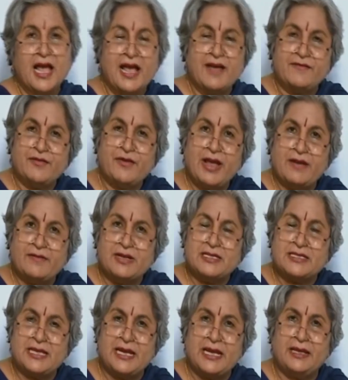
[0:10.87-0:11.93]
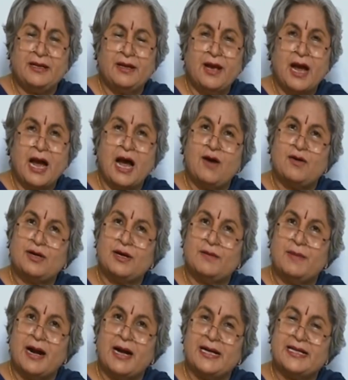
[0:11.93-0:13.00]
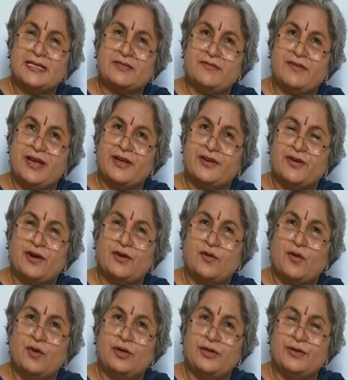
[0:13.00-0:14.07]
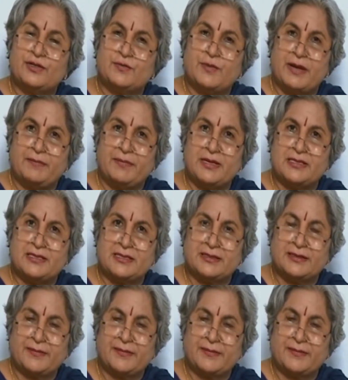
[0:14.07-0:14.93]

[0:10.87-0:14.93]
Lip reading: Have you ever seen how kabadis weigh your old newspapers?